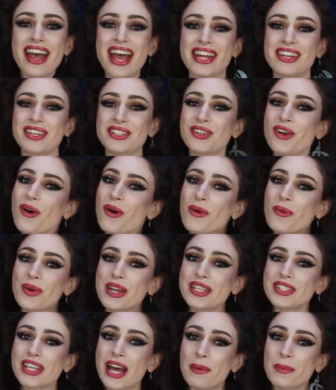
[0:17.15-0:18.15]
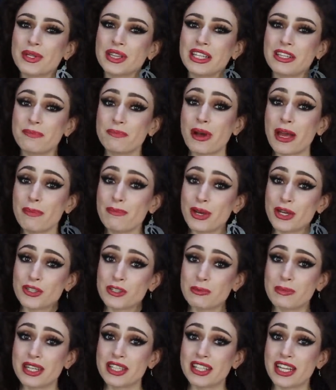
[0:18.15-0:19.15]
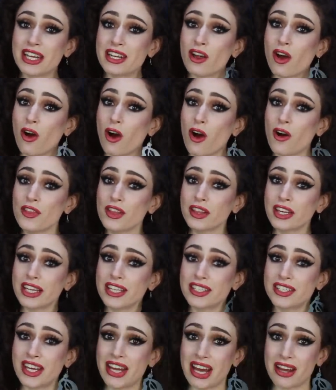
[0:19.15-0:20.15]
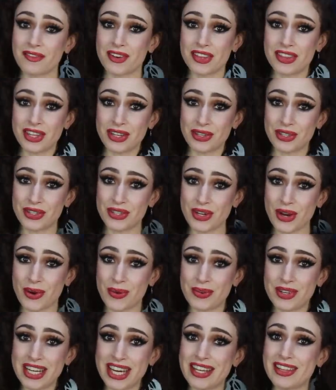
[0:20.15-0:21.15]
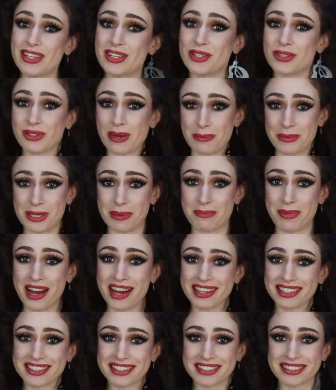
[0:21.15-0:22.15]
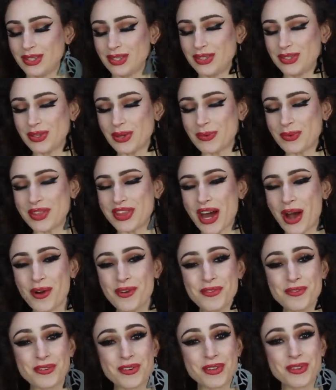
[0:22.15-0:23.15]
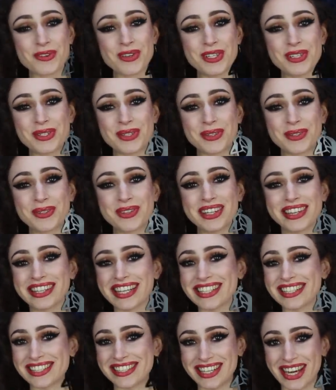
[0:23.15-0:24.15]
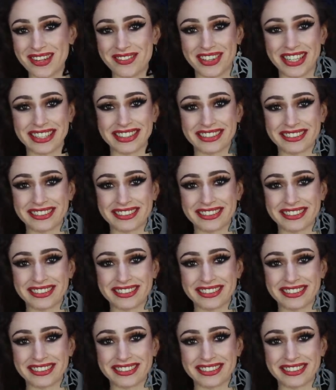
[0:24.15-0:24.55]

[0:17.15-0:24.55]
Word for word: And as always I will leave my measurements and all the links to everything shown in the description box. So without further ado, let's dive in.